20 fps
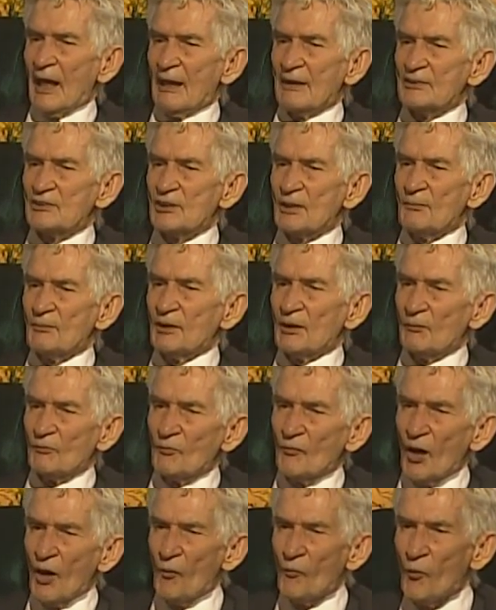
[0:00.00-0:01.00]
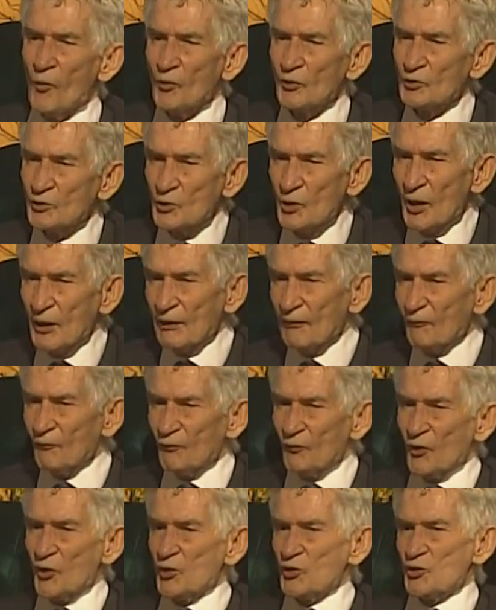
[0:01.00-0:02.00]
Someone that won't try to
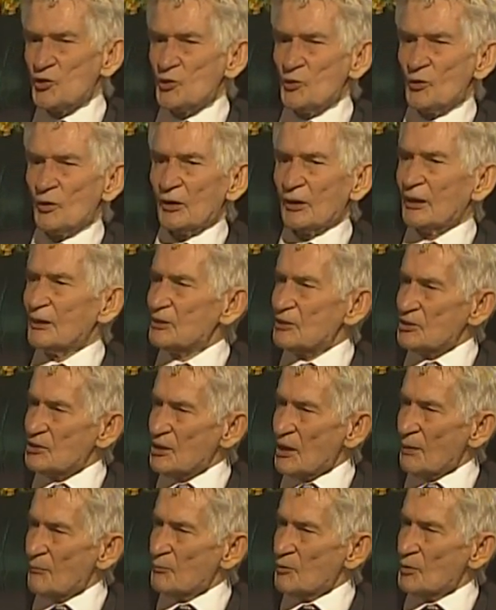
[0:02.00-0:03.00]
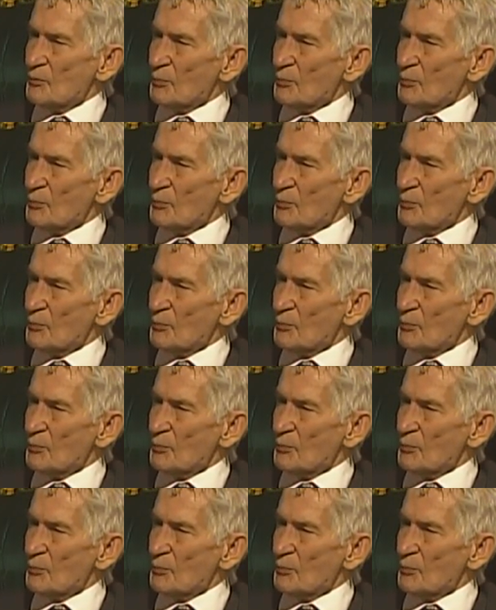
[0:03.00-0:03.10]
fix you or condemn you,